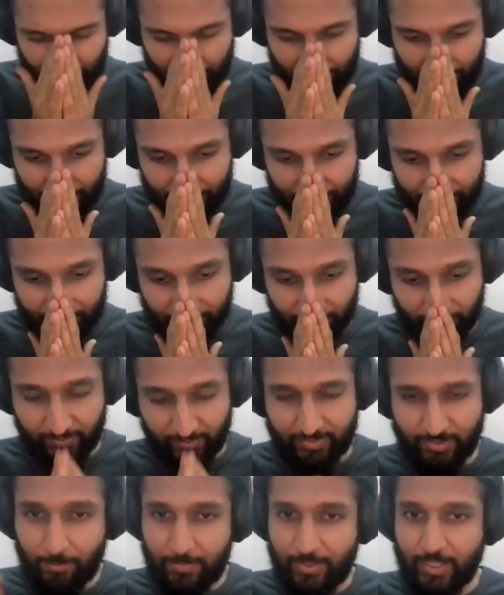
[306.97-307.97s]
Uh,
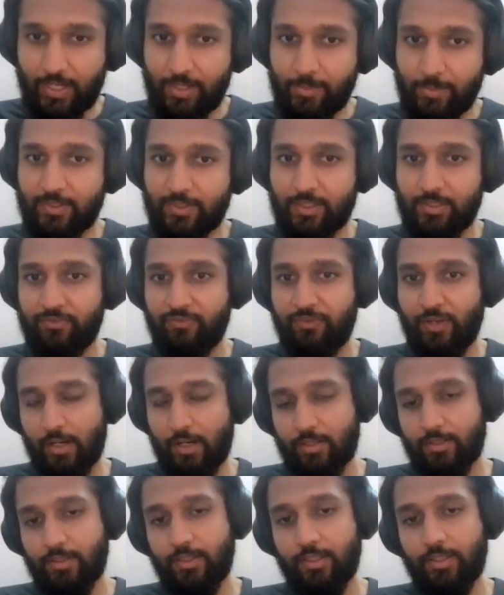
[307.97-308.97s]
sometimes the
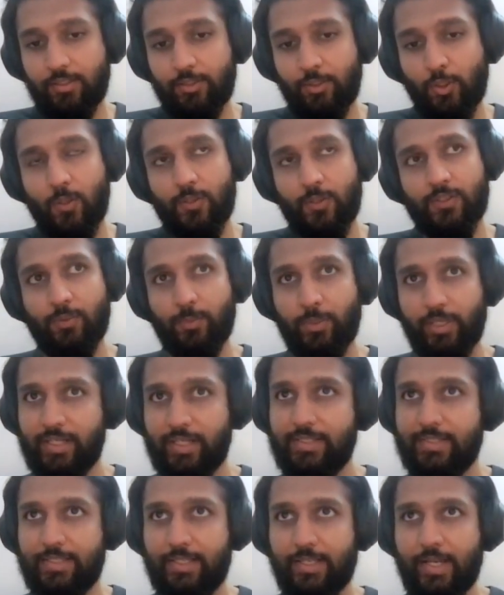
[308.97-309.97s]
Flutter talks to
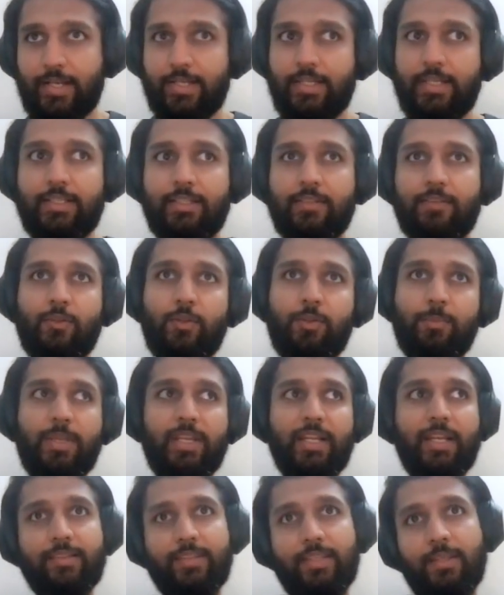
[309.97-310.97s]
Rails directly. This could
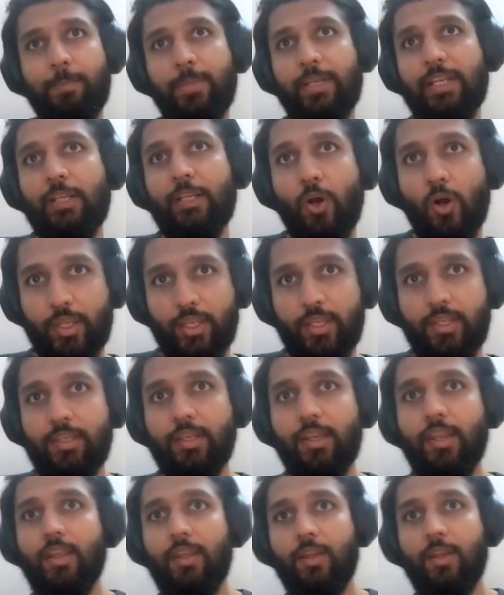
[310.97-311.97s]
be, let's say, pre
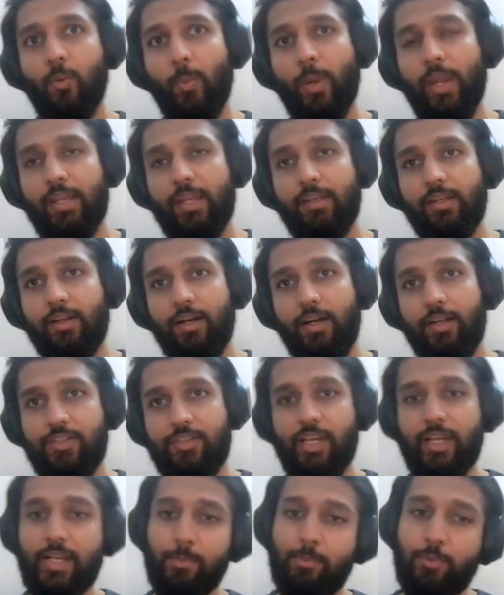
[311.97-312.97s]
login when a
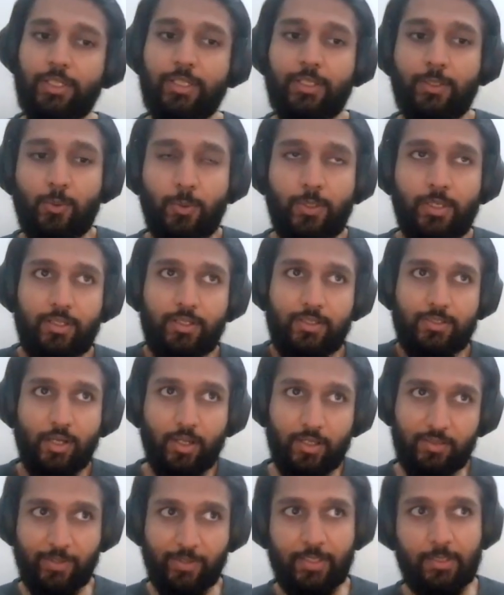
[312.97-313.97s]
JWT token is
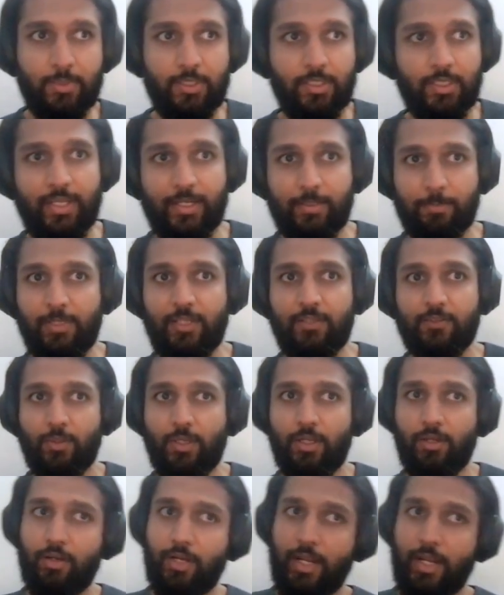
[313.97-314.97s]
not available. That means you
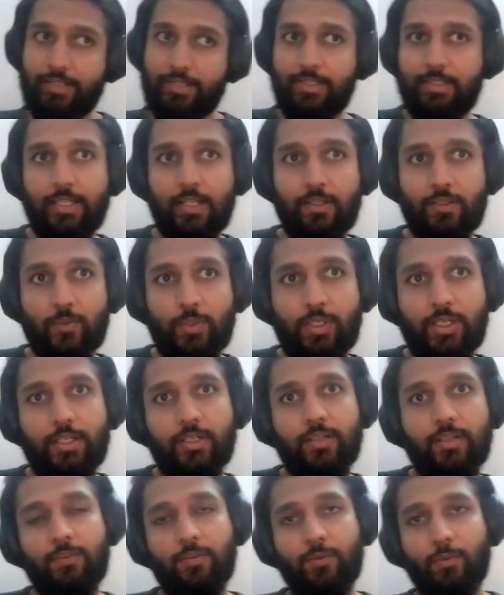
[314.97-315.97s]
cannot access
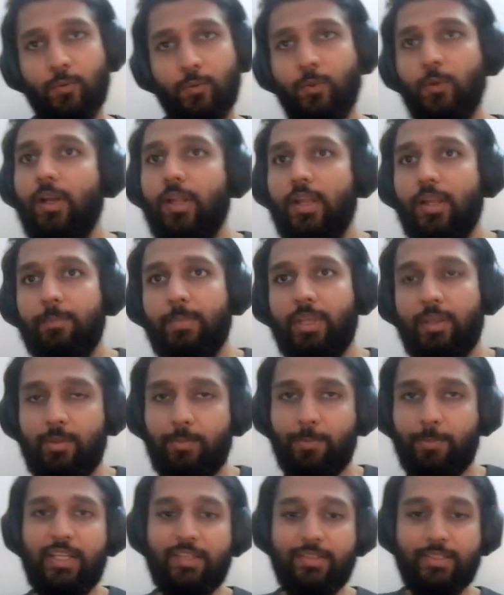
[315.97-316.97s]
Hasura. So maybe
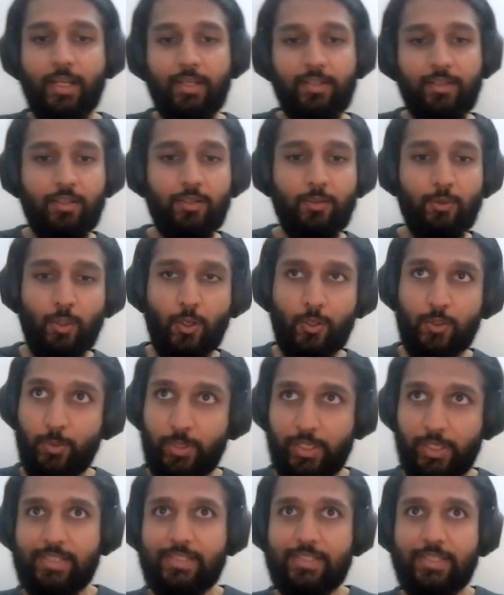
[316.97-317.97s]
pre sign in, you talk to
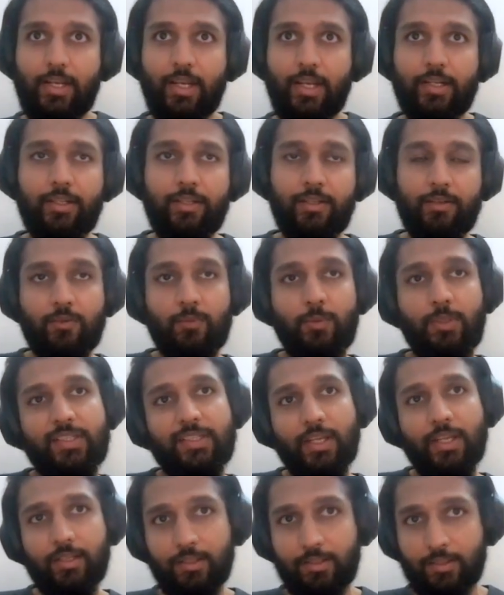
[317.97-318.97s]
Rails directly, and as soon as
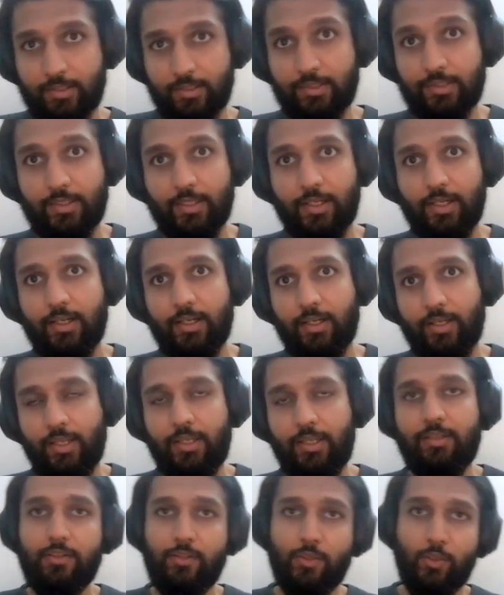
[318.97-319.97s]
sign in is uh,
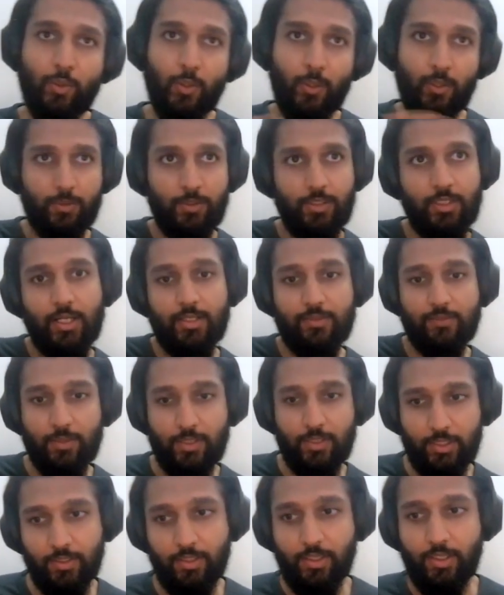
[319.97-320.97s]
in, you talk to the
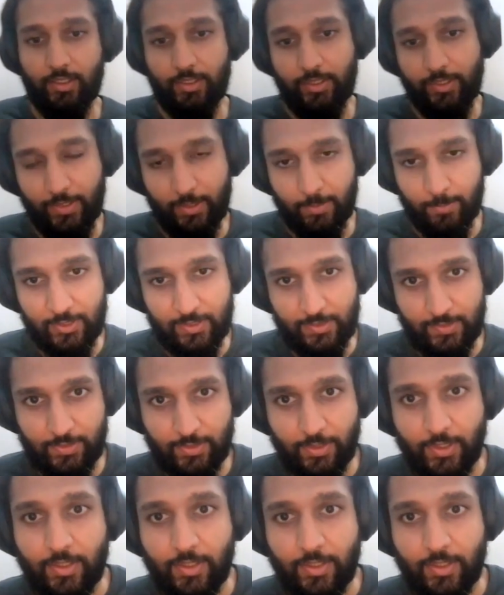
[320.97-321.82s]
Hasura database.